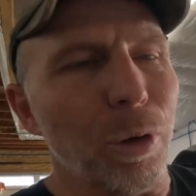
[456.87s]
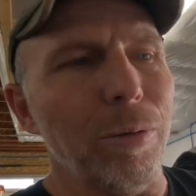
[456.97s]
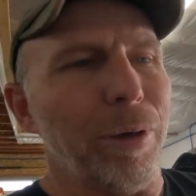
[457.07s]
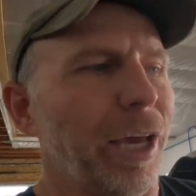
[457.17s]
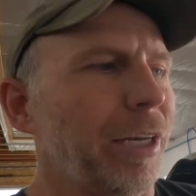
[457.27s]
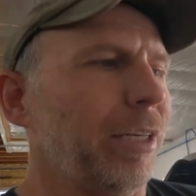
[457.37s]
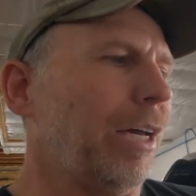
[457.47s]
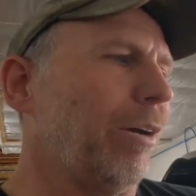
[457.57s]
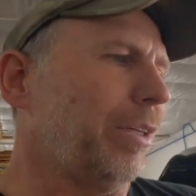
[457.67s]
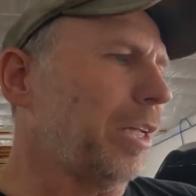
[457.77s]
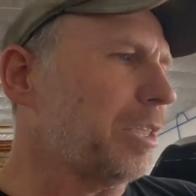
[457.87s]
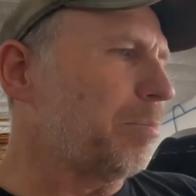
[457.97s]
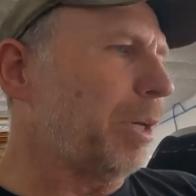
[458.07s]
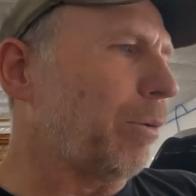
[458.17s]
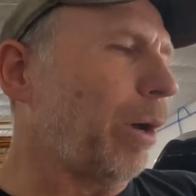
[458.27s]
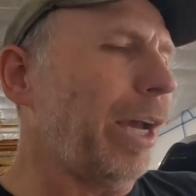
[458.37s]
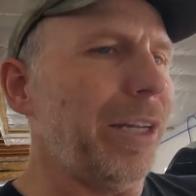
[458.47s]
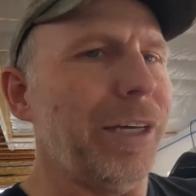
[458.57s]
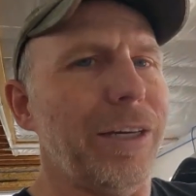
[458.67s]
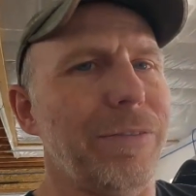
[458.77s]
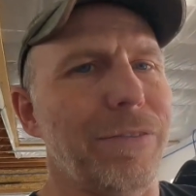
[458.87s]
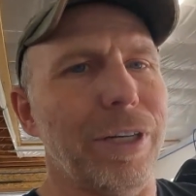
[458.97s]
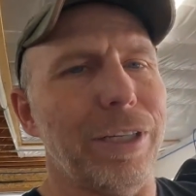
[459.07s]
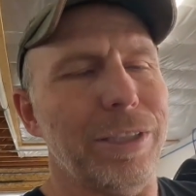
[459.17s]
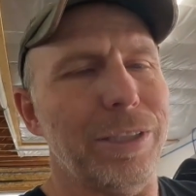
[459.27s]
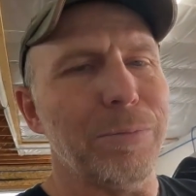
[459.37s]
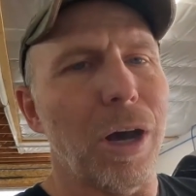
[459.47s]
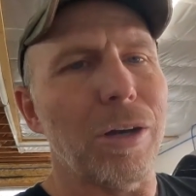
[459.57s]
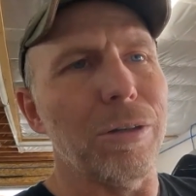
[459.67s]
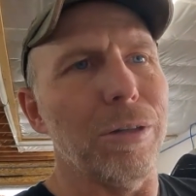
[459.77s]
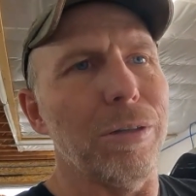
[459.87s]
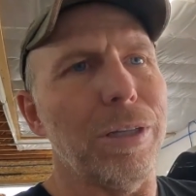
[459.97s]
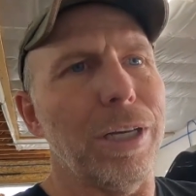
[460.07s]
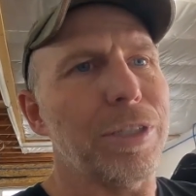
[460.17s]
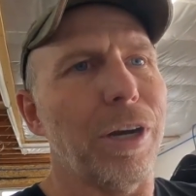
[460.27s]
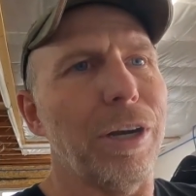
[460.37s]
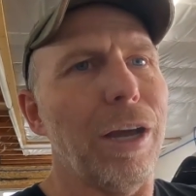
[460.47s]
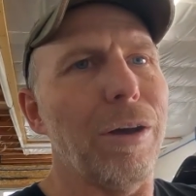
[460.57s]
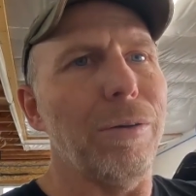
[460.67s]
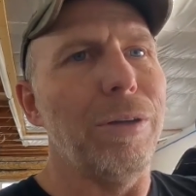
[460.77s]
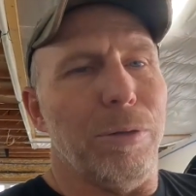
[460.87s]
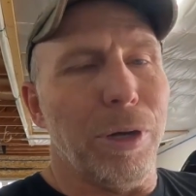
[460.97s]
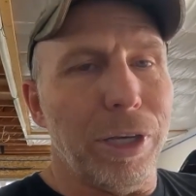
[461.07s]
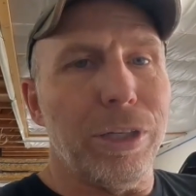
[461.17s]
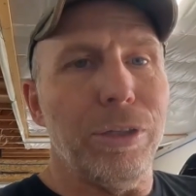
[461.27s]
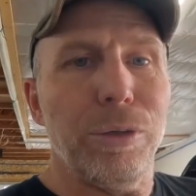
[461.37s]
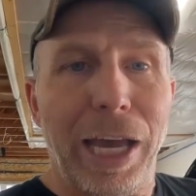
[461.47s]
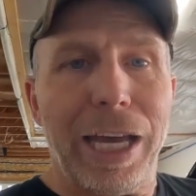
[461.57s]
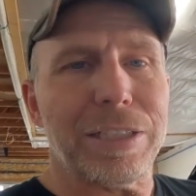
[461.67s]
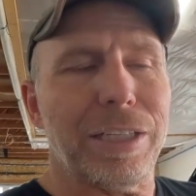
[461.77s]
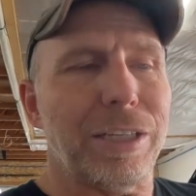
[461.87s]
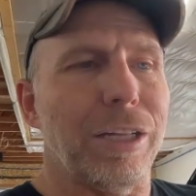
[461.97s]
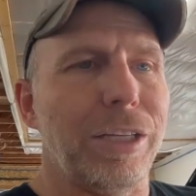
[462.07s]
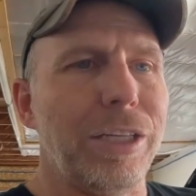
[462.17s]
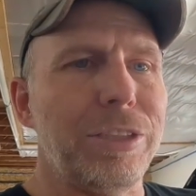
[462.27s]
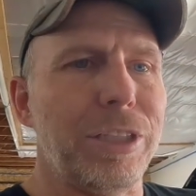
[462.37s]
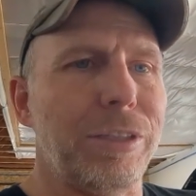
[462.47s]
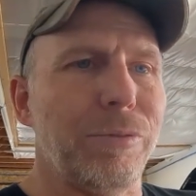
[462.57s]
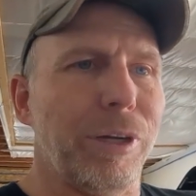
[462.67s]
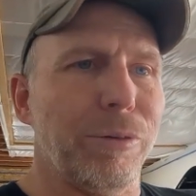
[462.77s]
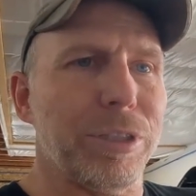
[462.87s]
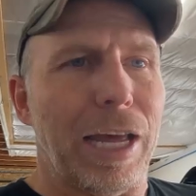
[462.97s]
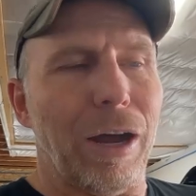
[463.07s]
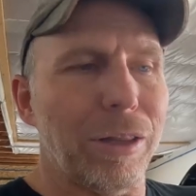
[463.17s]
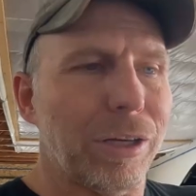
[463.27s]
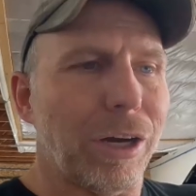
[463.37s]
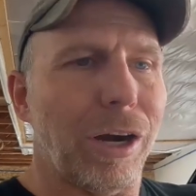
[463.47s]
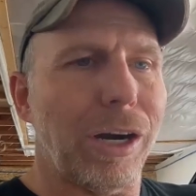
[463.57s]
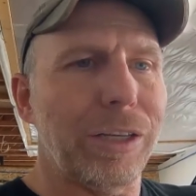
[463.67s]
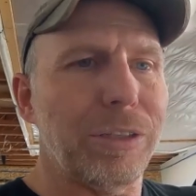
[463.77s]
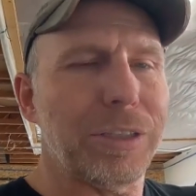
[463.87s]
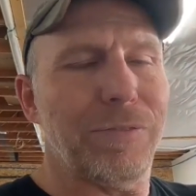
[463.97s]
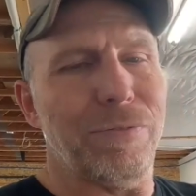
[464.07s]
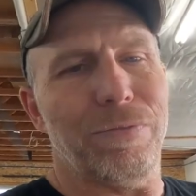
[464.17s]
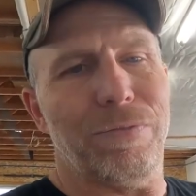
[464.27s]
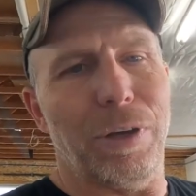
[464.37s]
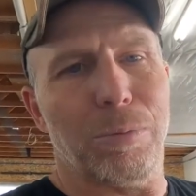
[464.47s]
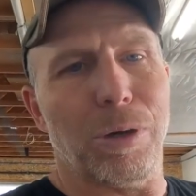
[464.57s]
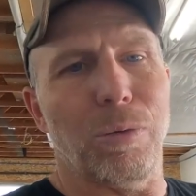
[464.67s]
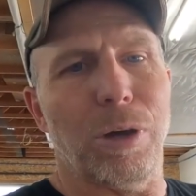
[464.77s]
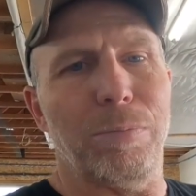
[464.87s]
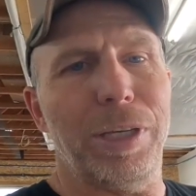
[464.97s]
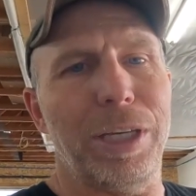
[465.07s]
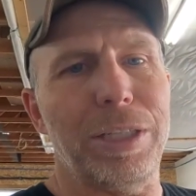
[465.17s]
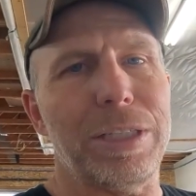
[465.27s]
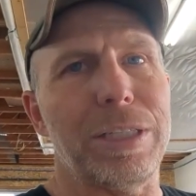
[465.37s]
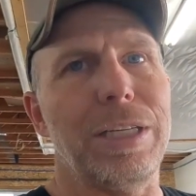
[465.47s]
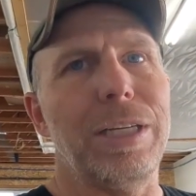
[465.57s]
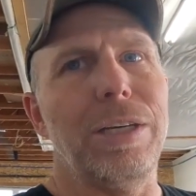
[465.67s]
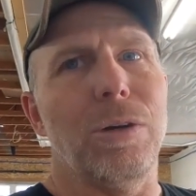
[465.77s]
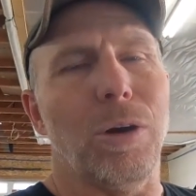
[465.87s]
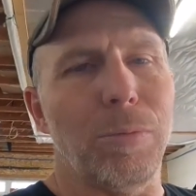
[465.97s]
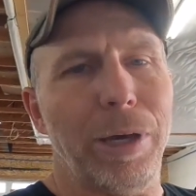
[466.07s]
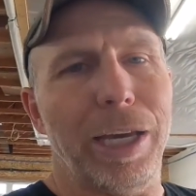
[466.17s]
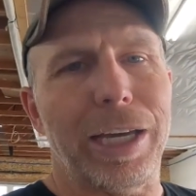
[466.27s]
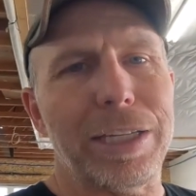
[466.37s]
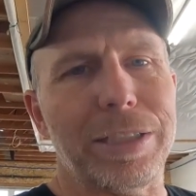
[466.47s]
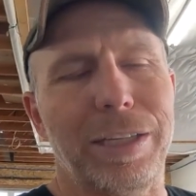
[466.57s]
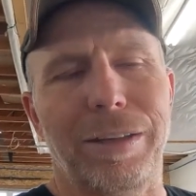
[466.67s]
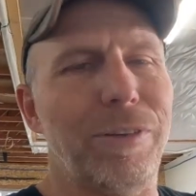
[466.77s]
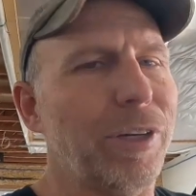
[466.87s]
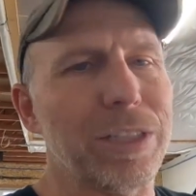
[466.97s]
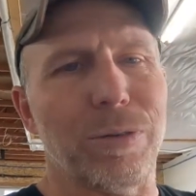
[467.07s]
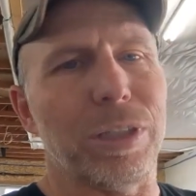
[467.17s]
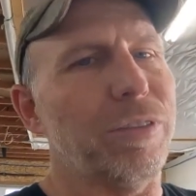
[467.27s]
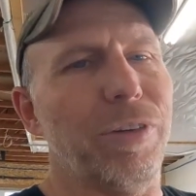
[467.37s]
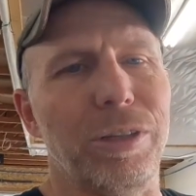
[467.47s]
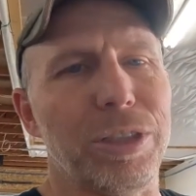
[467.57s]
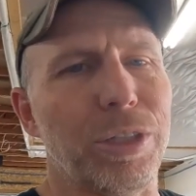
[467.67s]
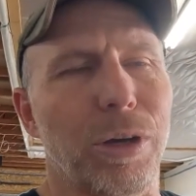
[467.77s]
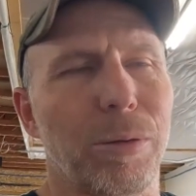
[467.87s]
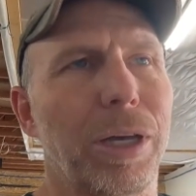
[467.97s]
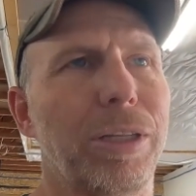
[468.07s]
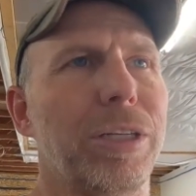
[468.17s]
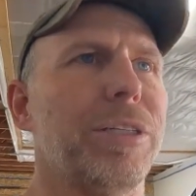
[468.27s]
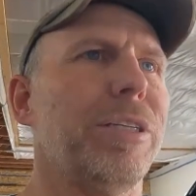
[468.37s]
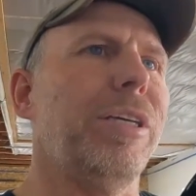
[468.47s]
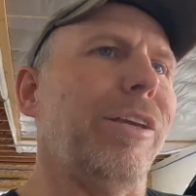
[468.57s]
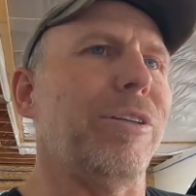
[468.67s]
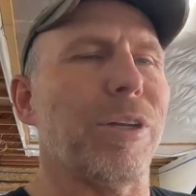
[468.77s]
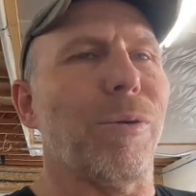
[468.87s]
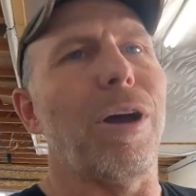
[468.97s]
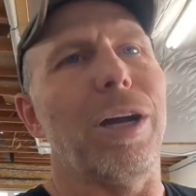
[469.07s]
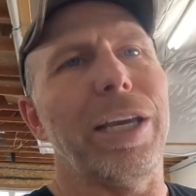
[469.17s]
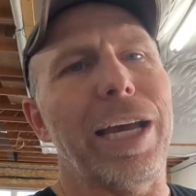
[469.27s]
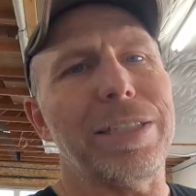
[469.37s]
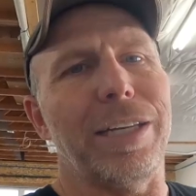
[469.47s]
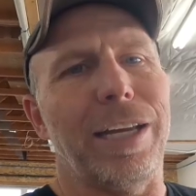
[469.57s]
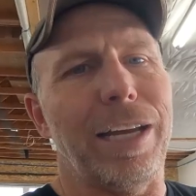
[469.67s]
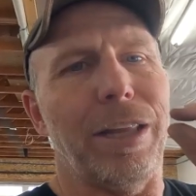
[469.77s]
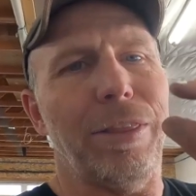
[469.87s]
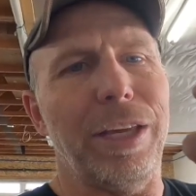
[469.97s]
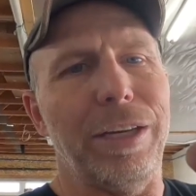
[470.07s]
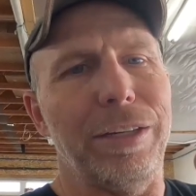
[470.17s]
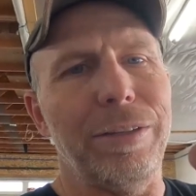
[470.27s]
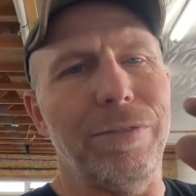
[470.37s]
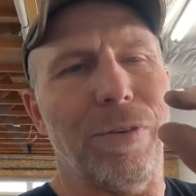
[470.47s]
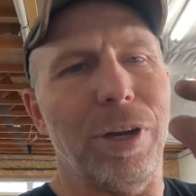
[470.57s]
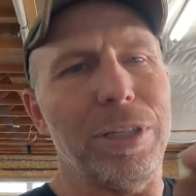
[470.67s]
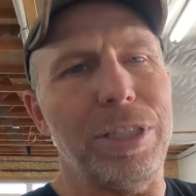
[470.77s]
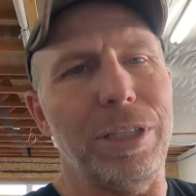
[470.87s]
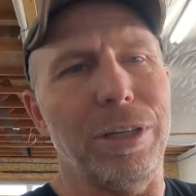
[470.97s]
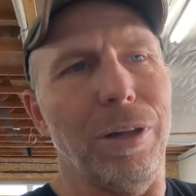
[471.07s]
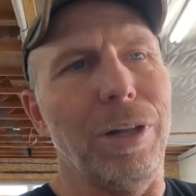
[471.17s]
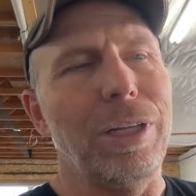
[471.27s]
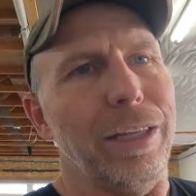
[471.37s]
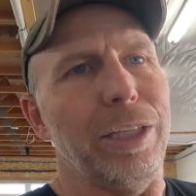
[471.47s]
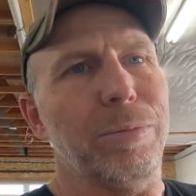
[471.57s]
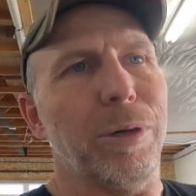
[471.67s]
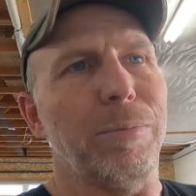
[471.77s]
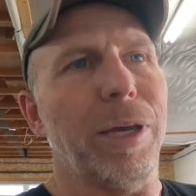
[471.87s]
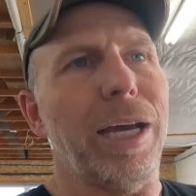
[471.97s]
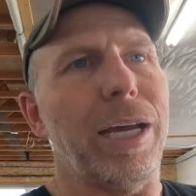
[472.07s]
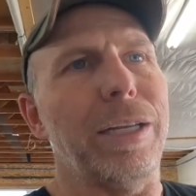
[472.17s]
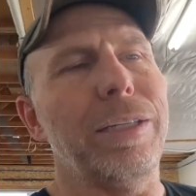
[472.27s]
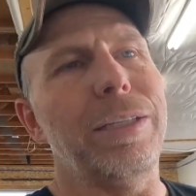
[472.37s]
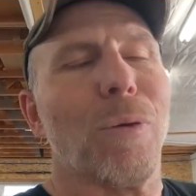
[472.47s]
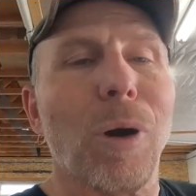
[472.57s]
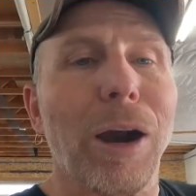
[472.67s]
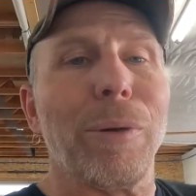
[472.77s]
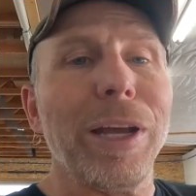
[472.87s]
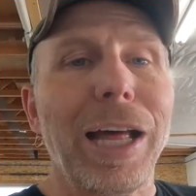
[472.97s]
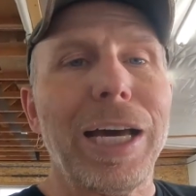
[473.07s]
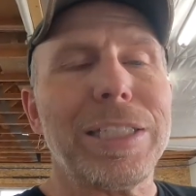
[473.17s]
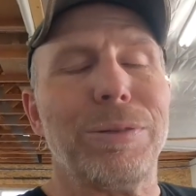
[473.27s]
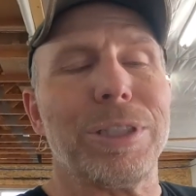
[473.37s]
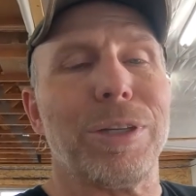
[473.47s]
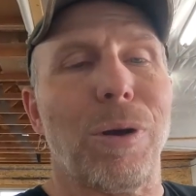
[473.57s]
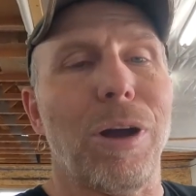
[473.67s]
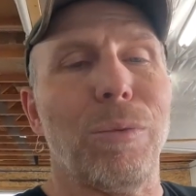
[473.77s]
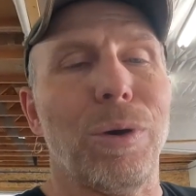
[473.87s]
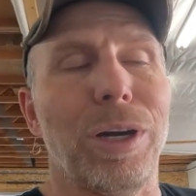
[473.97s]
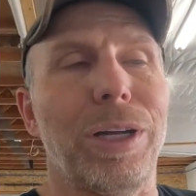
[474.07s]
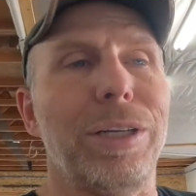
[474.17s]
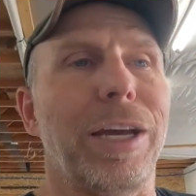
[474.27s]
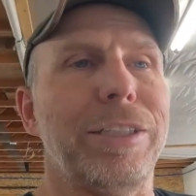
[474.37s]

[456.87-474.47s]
the oil pan. Now, this has been quite a freaking debacle. I started out with putting a new gasket on the engine. When it was out of the car, I used a Felpro one-piece oil pan gasket. If you guys watch the videos, you know all about this. I used the wrong gasket. It had the thin front seal. It leaked pretty bad. Before I realized it was the wrong one,